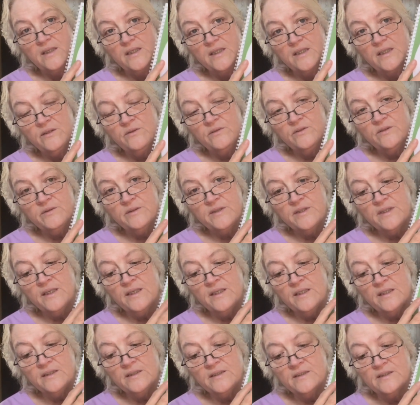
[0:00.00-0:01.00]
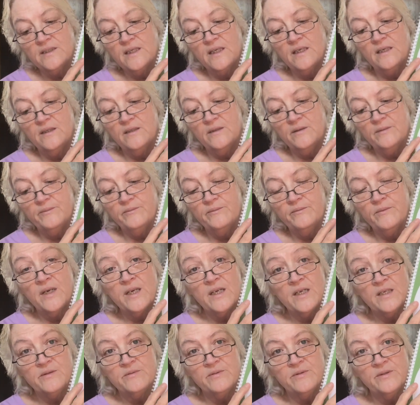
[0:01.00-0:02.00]
it was because um my
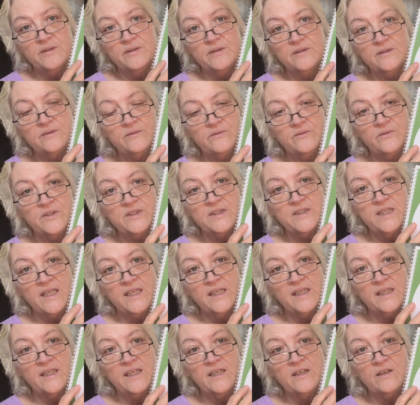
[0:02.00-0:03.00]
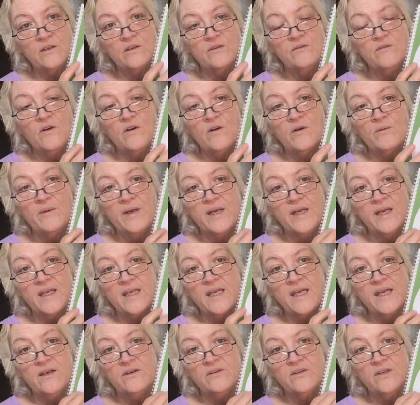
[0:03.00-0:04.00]
husband was taking care of all my
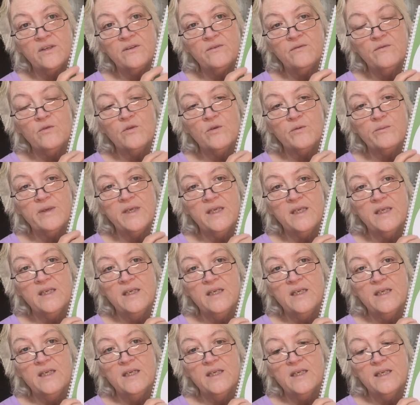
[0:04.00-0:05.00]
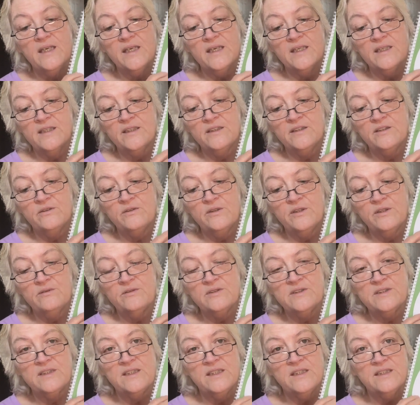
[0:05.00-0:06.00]
accounting for me and I knew he
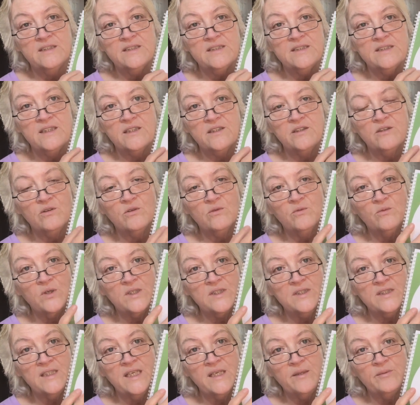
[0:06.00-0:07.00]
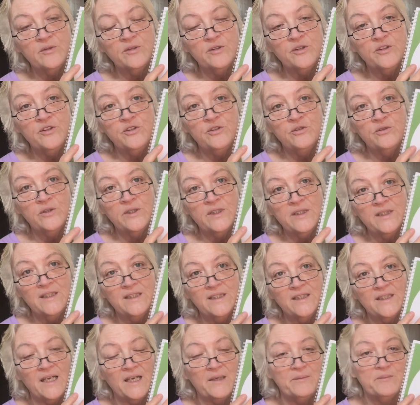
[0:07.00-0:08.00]
was getting sicker and wasn't able to do it
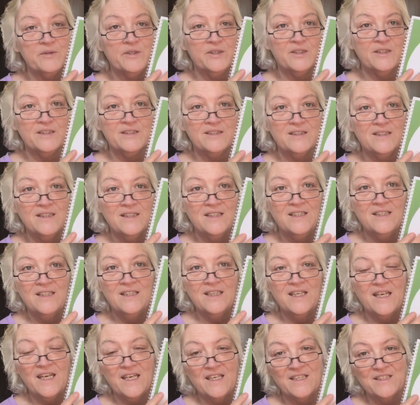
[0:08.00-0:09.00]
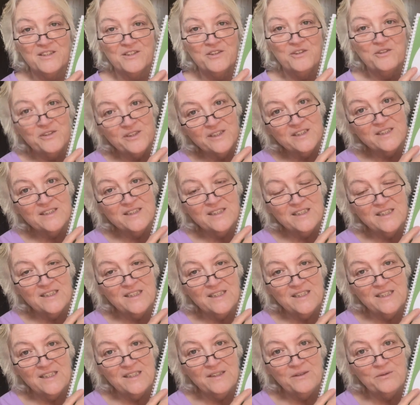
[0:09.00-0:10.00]
and I'm not as good as
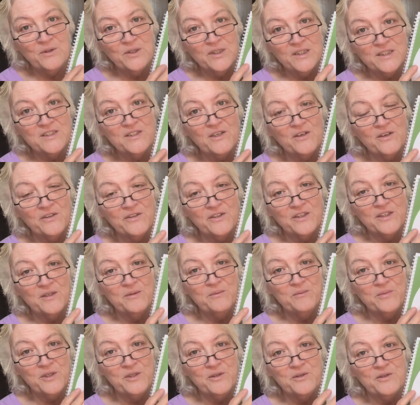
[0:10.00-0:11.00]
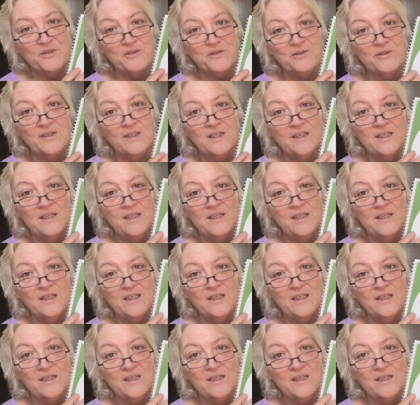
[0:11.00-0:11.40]
he was on the computer.